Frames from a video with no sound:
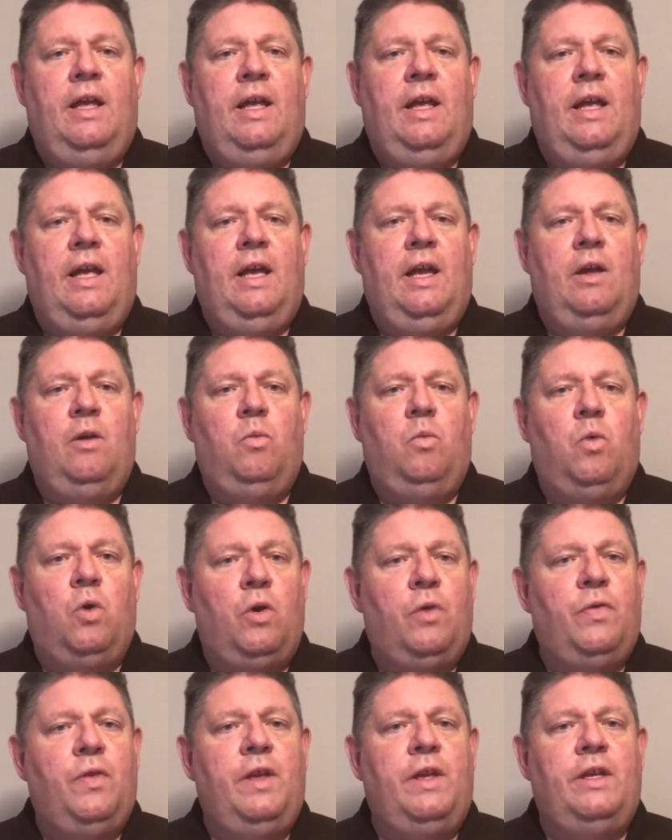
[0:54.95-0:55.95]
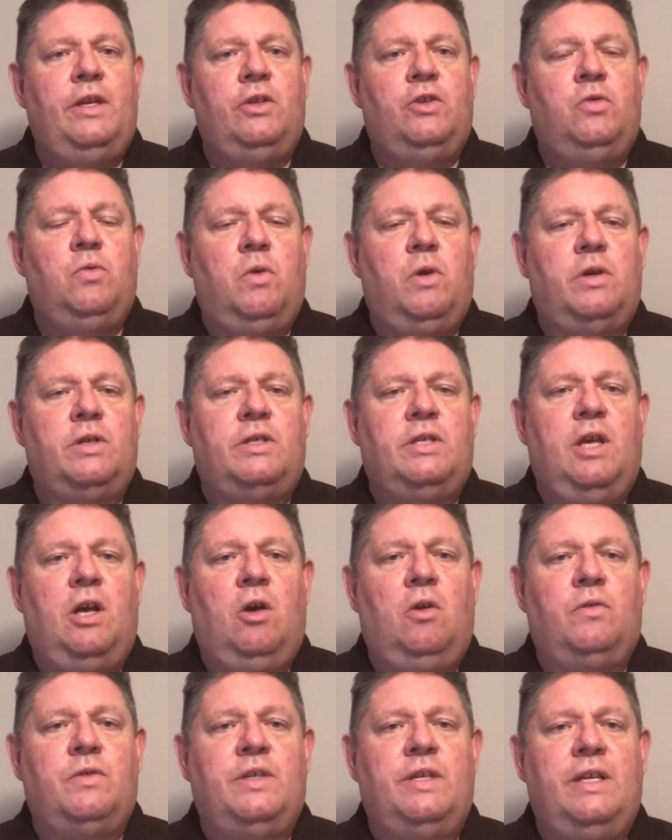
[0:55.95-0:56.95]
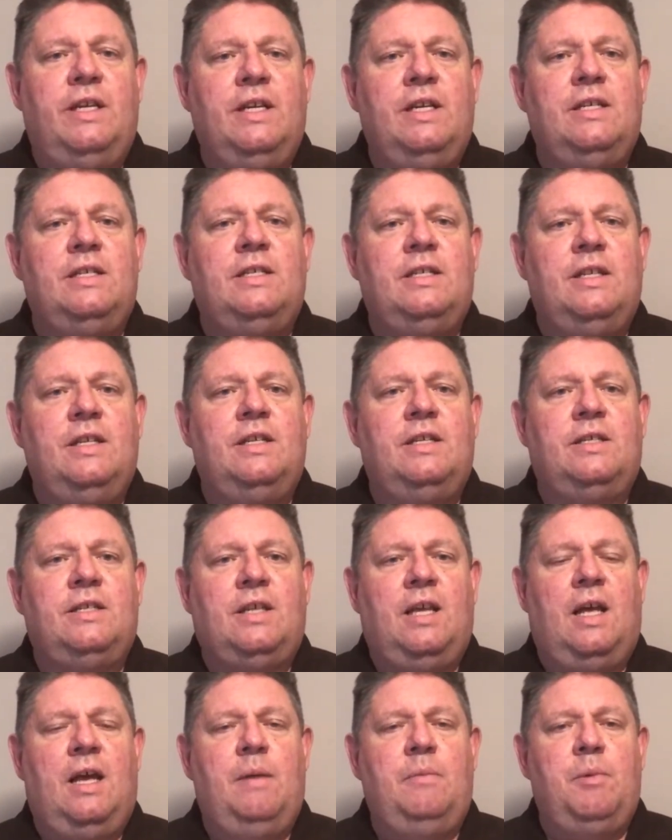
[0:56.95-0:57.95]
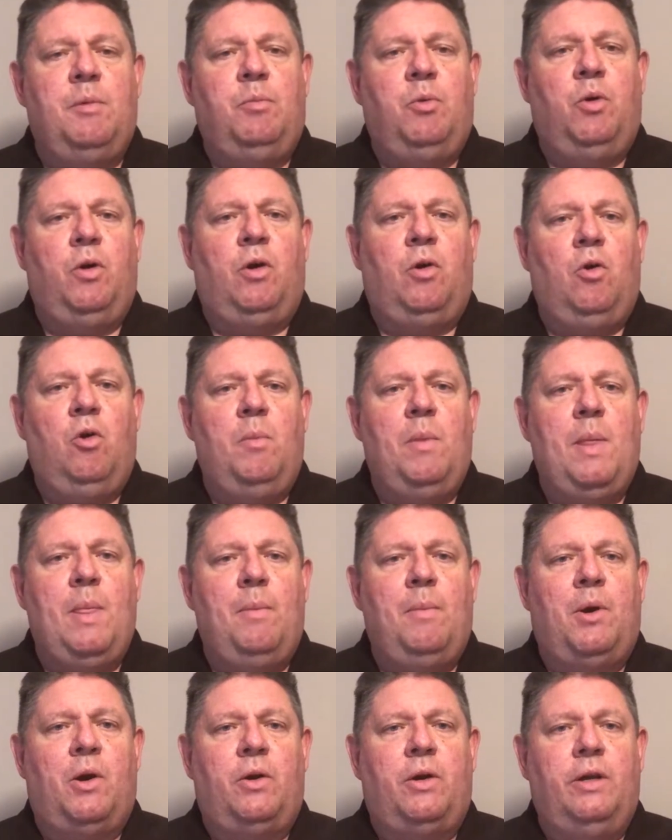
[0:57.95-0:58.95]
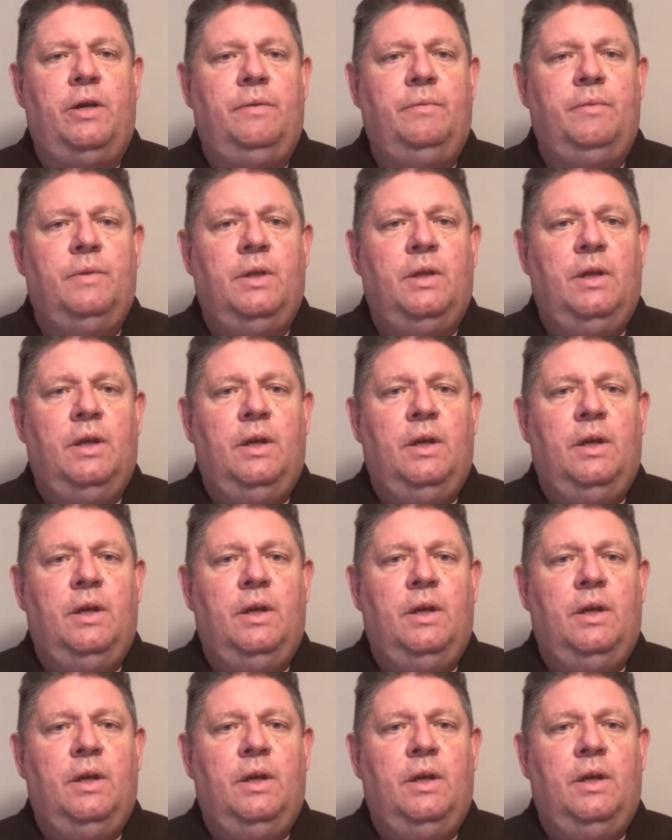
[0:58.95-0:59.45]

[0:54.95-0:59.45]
and we're thinking to ourselves, is this time to put our home on the market?